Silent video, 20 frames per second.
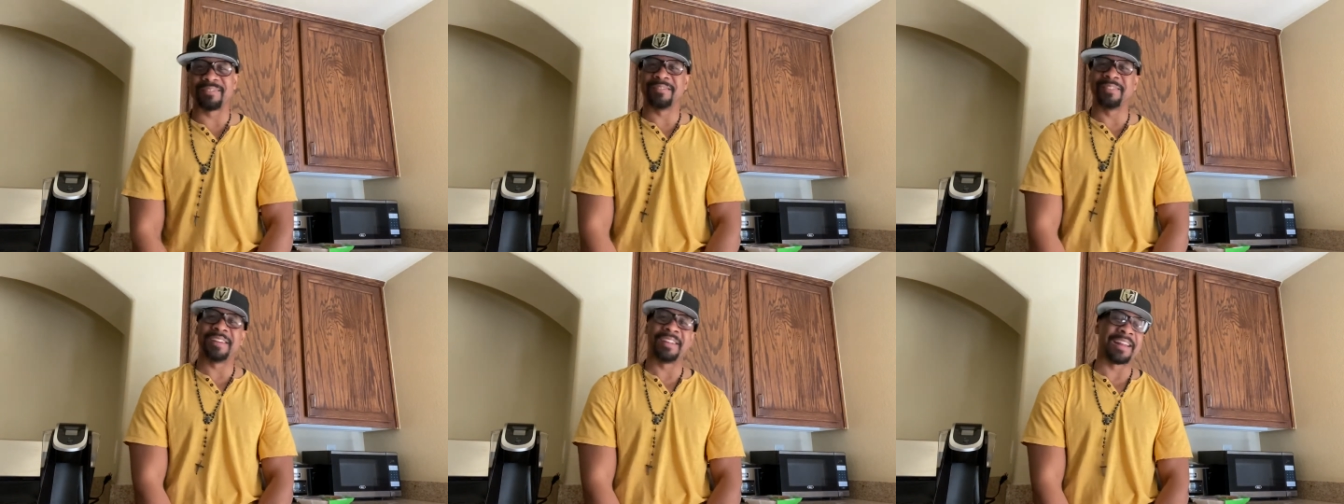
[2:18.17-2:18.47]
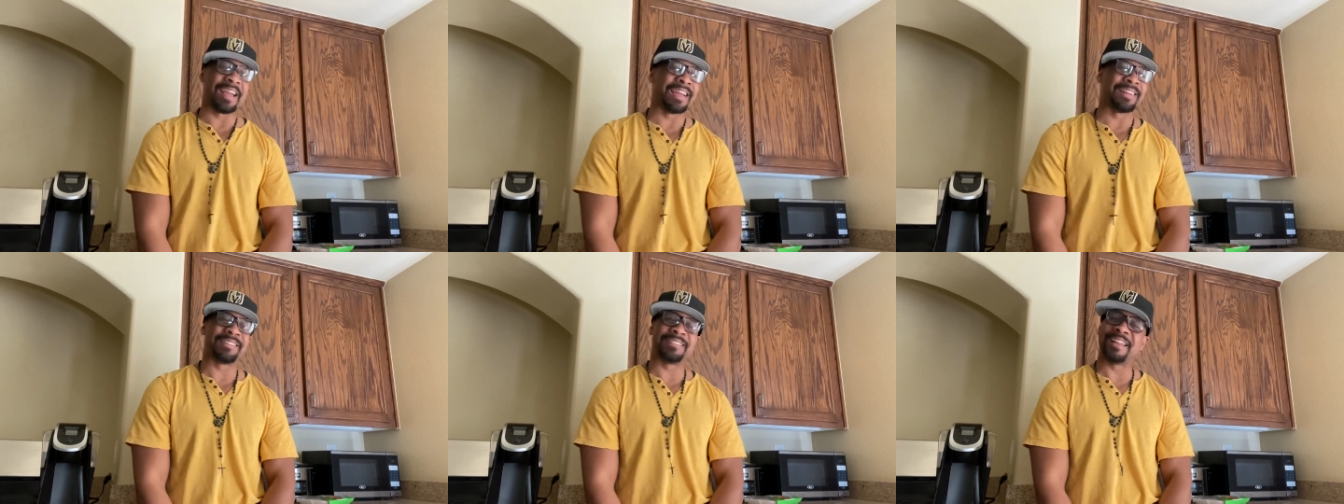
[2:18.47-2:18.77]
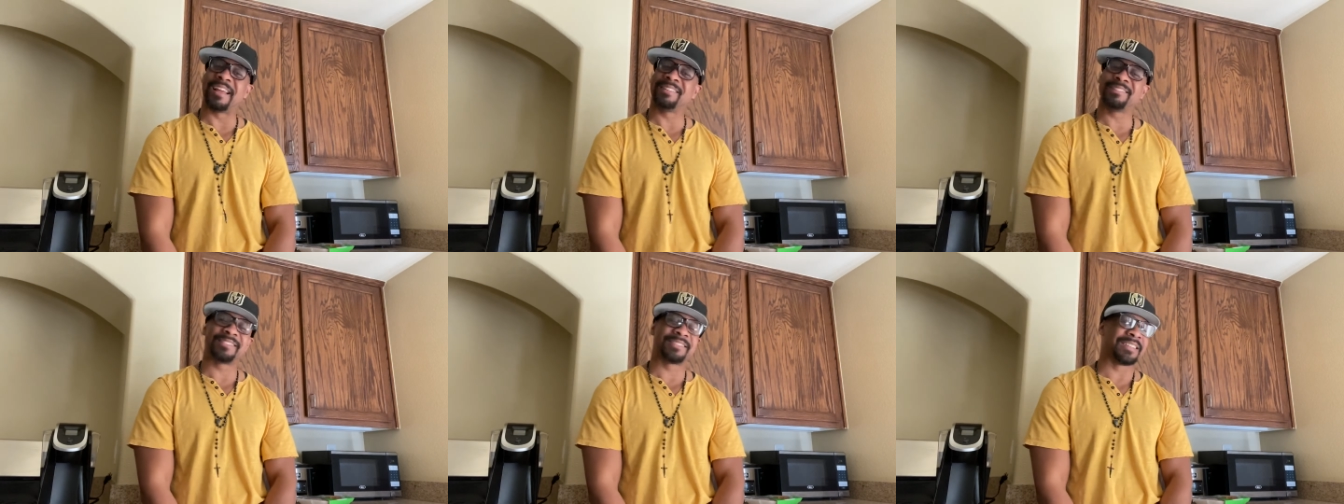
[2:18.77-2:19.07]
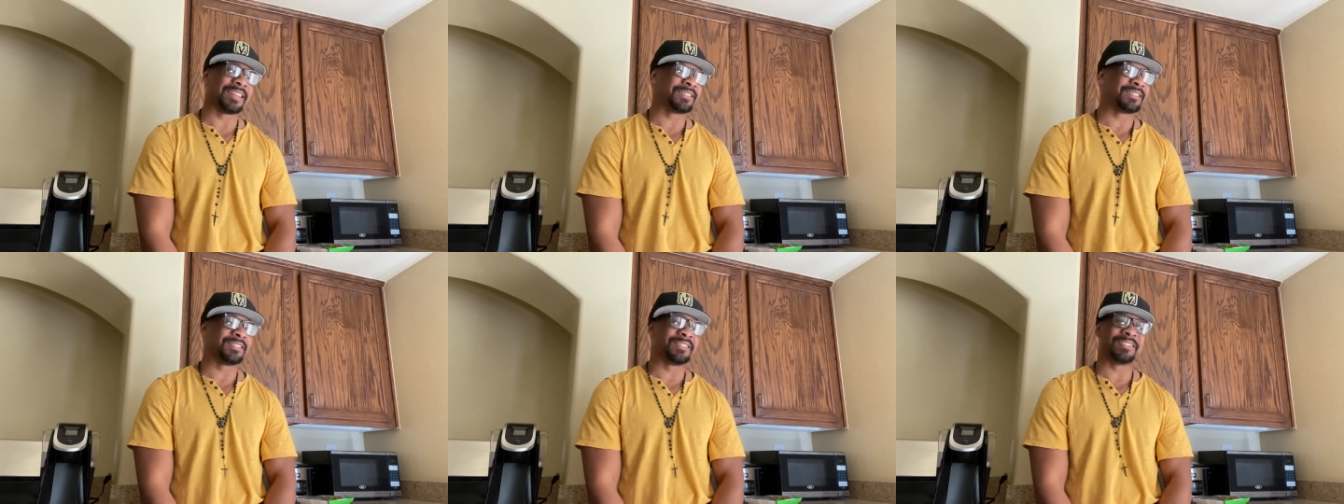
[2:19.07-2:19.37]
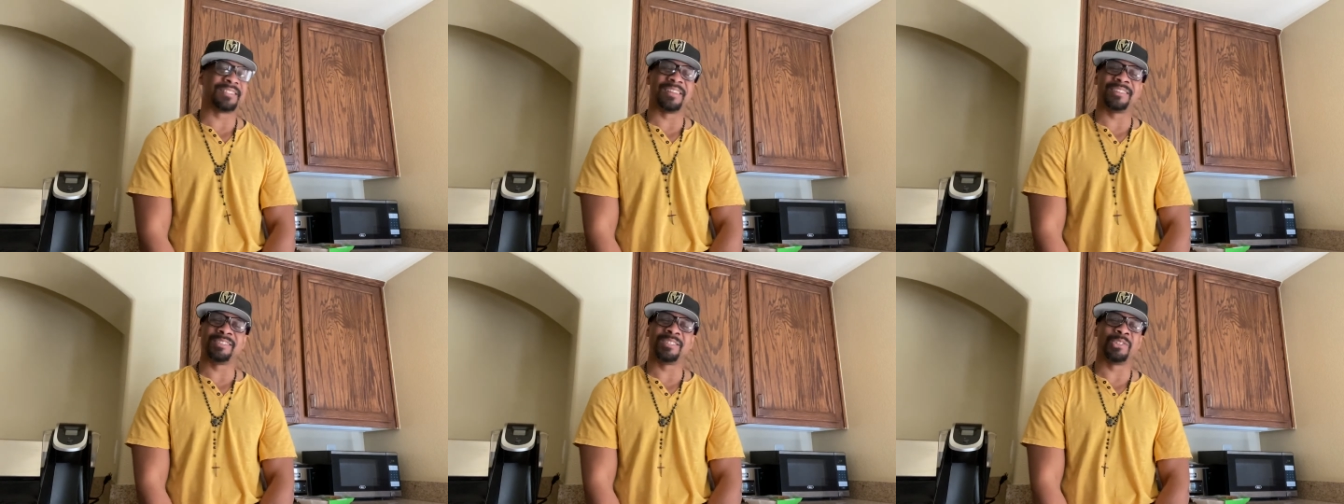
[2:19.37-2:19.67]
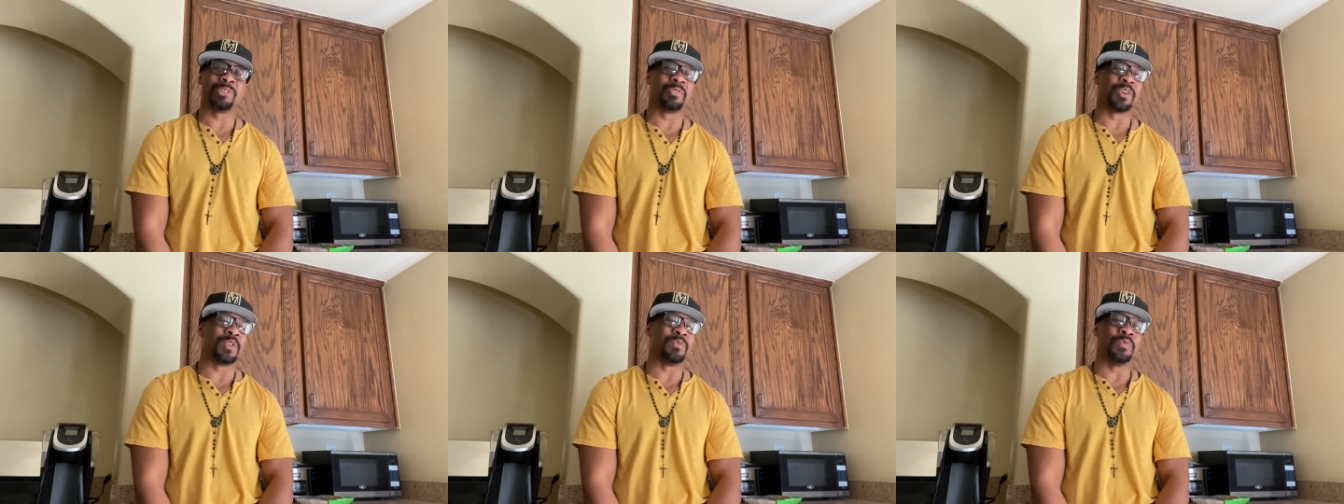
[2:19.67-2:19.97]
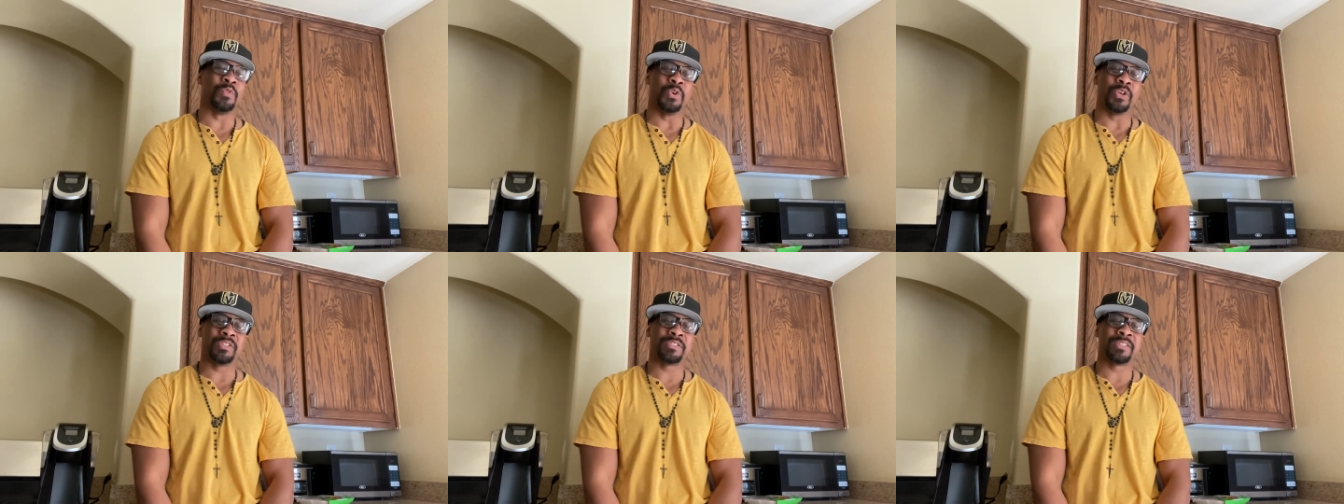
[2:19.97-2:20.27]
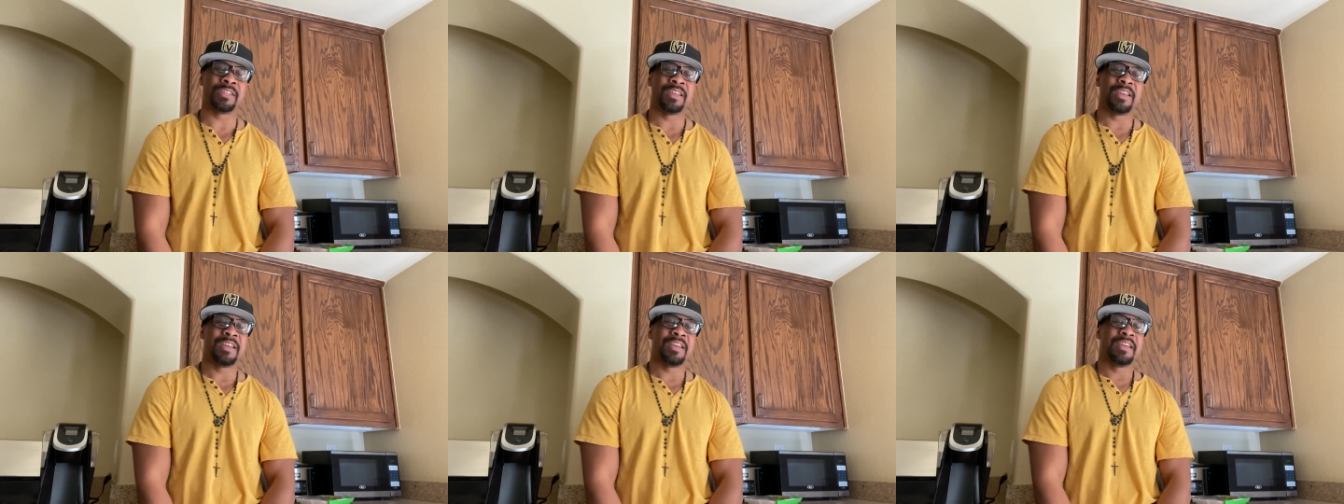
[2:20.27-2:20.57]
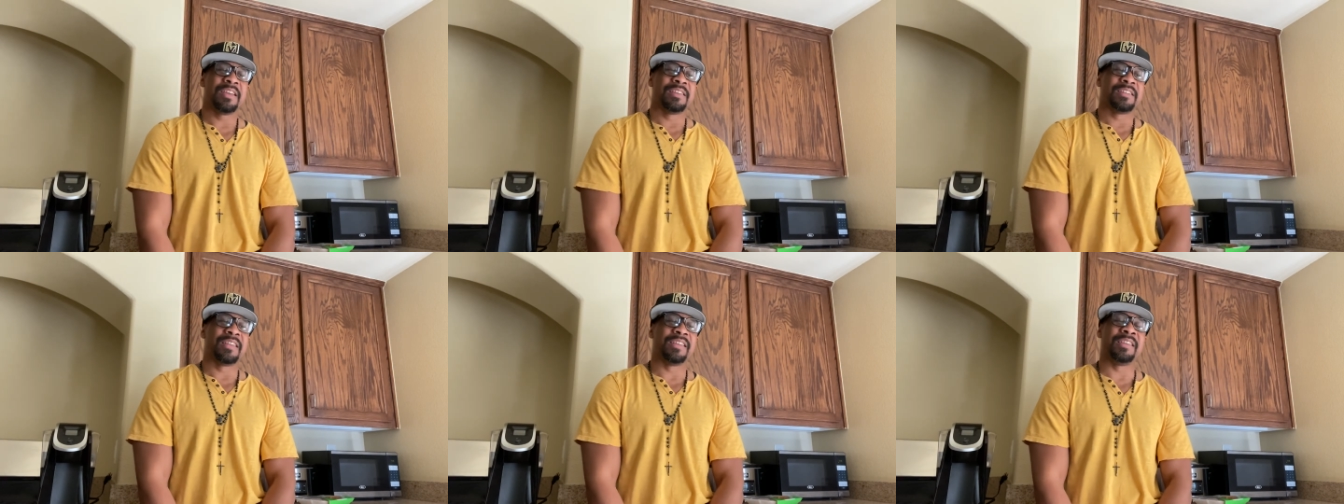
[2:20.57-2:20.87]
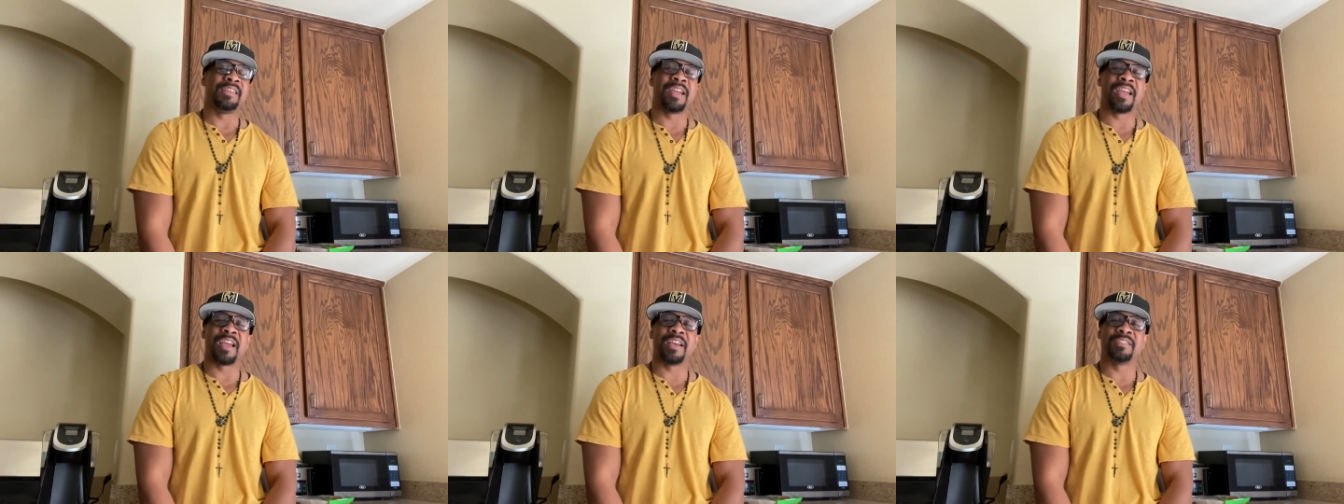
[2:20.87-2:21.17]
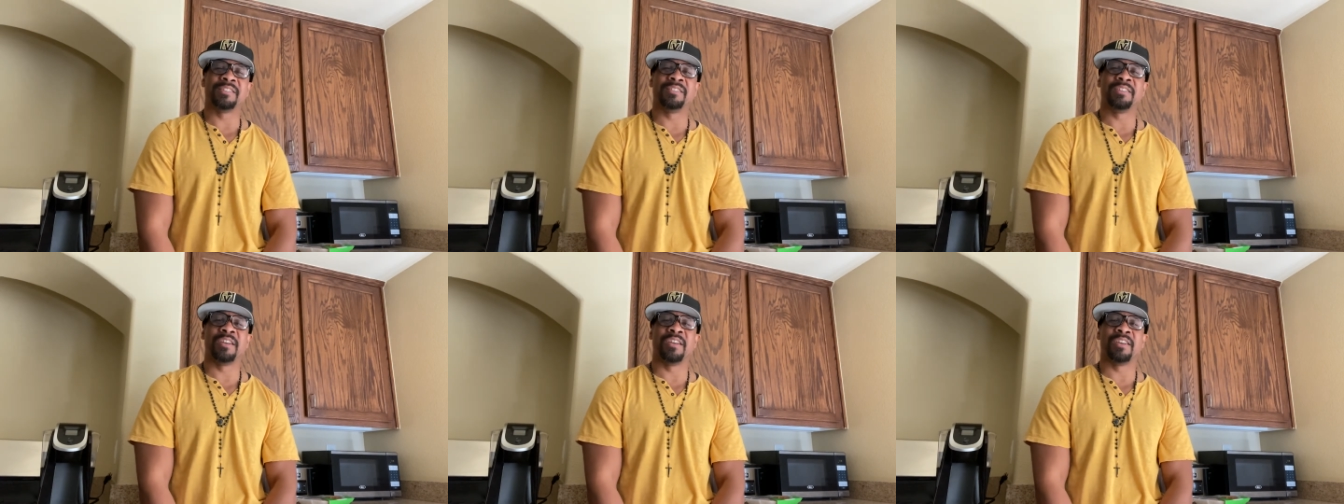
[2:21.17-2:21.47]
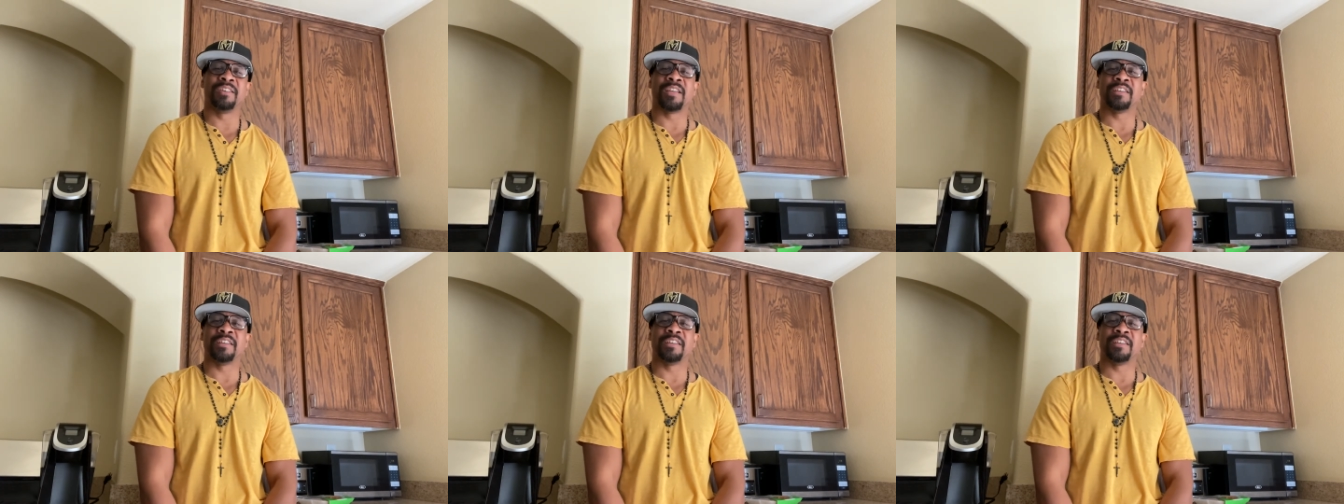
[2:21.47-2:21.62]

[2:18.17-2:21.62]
Man, Ike, that's a great voice that he has there.